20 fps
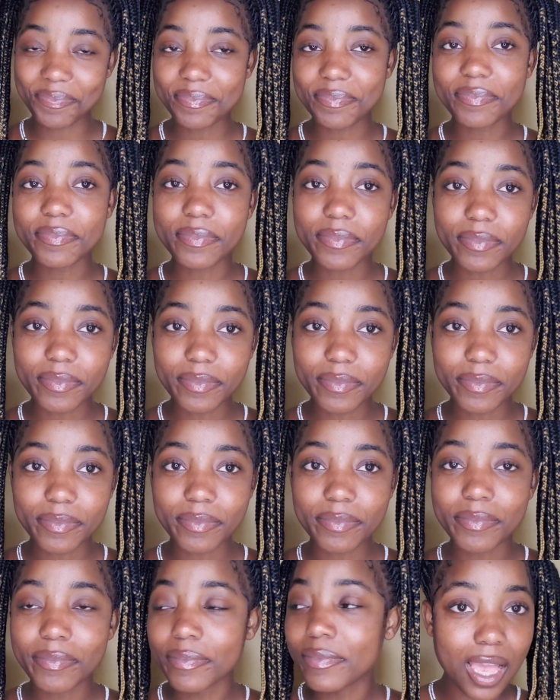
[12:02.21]
Okay.
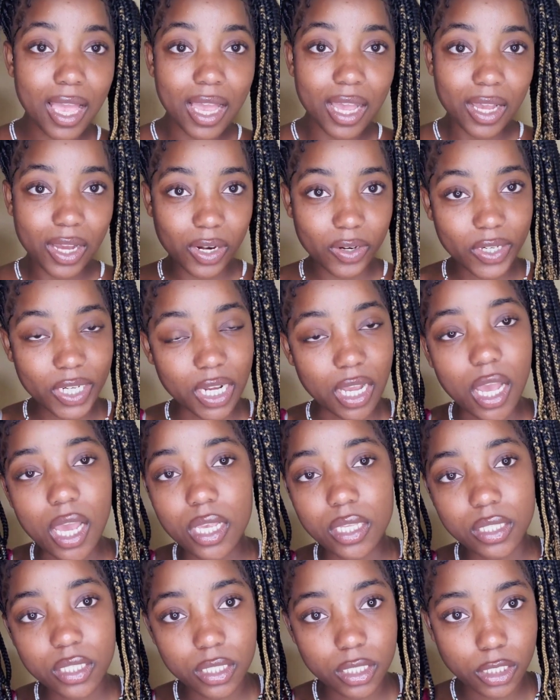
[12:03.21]
Alright,
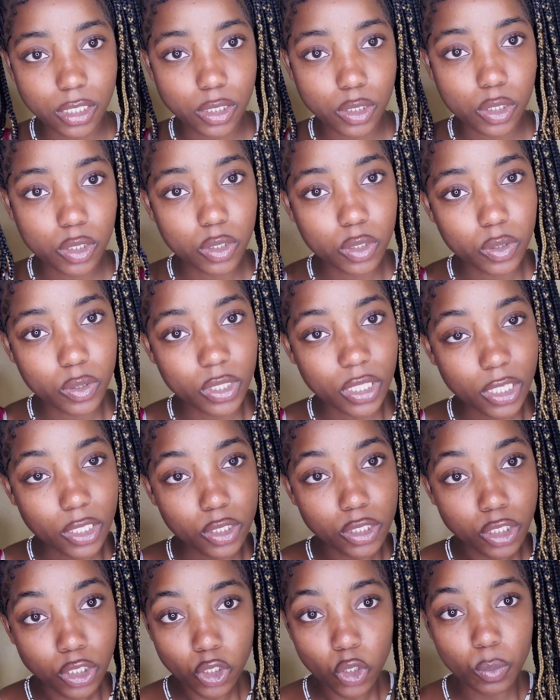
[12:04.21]
guys. So thank you
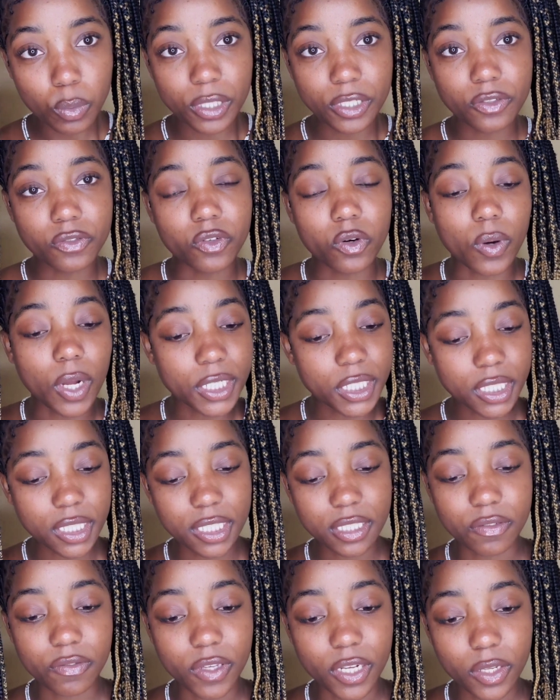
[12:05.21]
so much for watching this
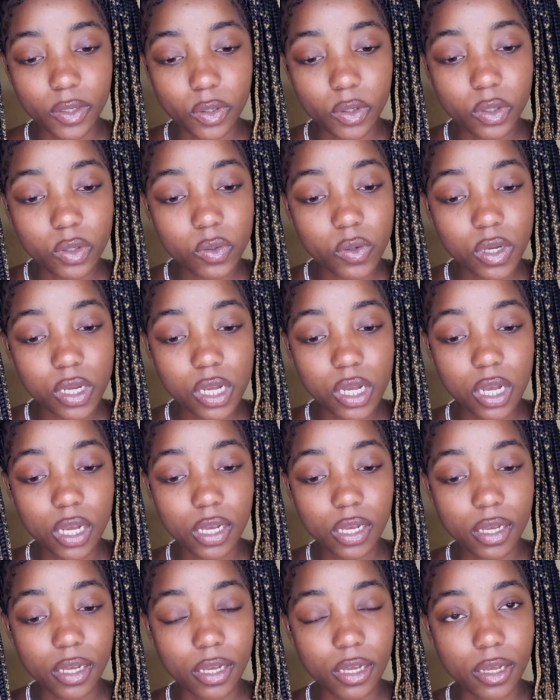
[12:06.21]
video.
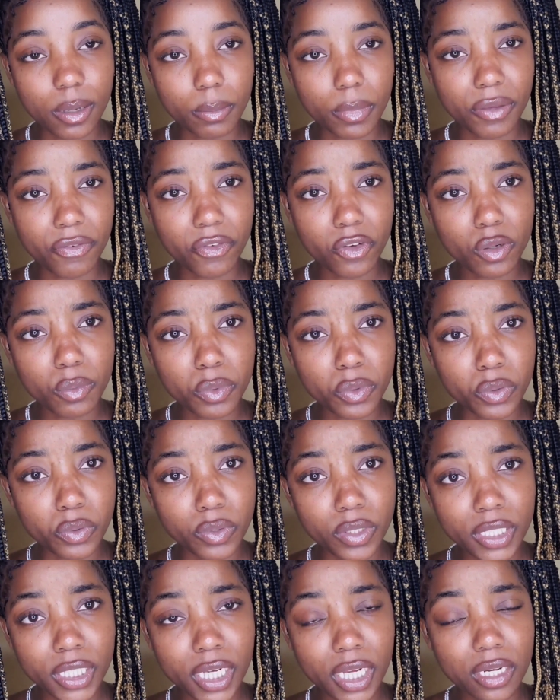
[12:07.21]
Um, if you're
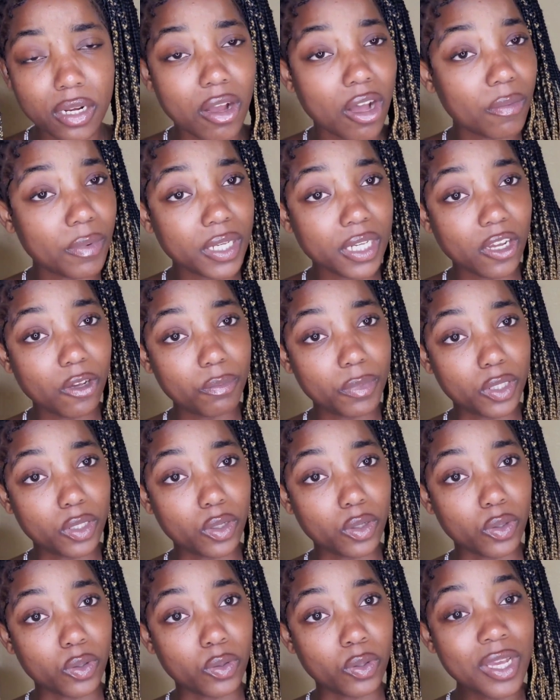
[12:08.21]
Burundian, comment down
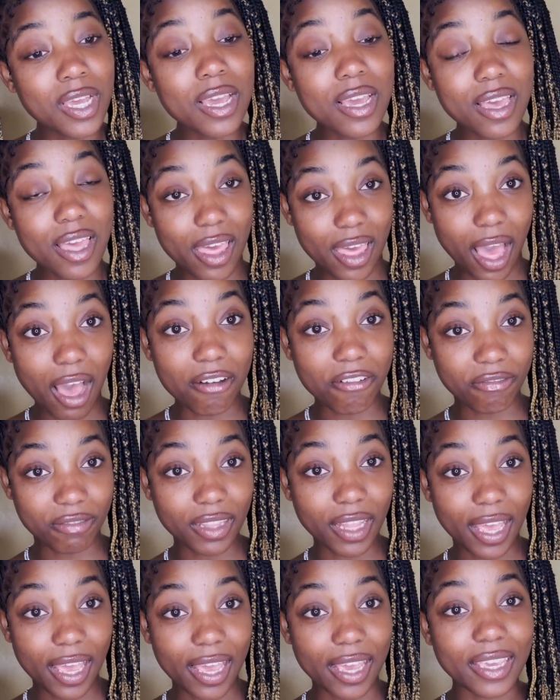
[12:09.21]
below a
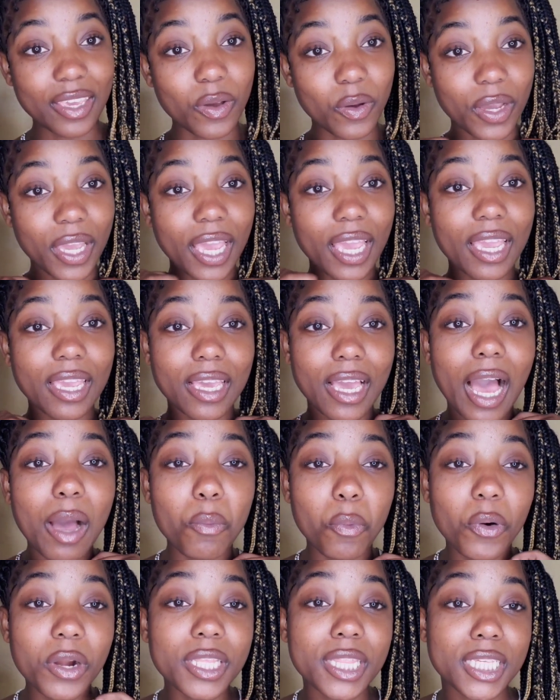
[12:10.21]
flag, okay? I'm
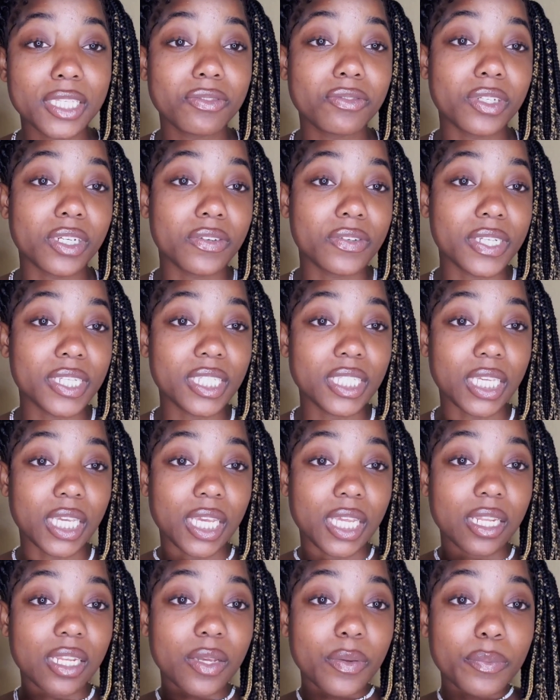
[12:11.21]
wearing this for a reason.